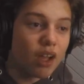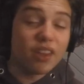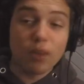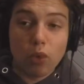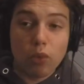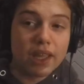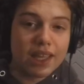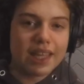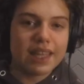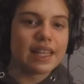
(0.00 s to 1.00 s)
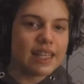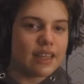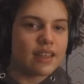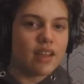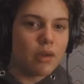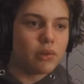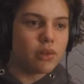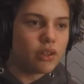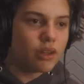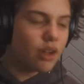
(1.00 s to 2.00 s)
It will be in the link down
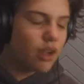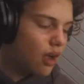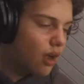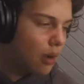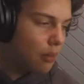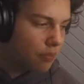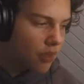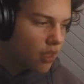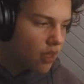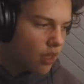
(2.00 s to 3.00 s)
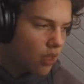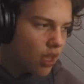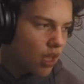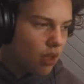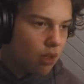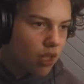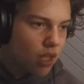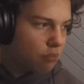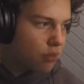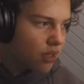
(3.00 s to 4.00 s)
below.
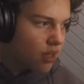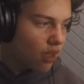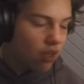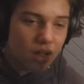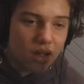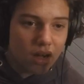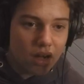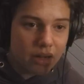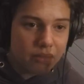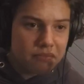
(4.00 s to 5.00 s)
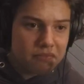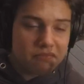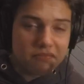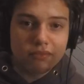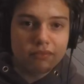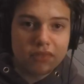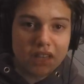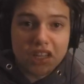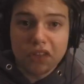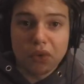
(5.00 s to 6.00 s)
But yeah.
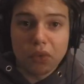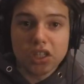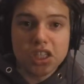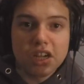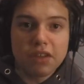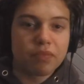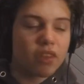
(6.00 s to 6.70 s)
Thank you for watching.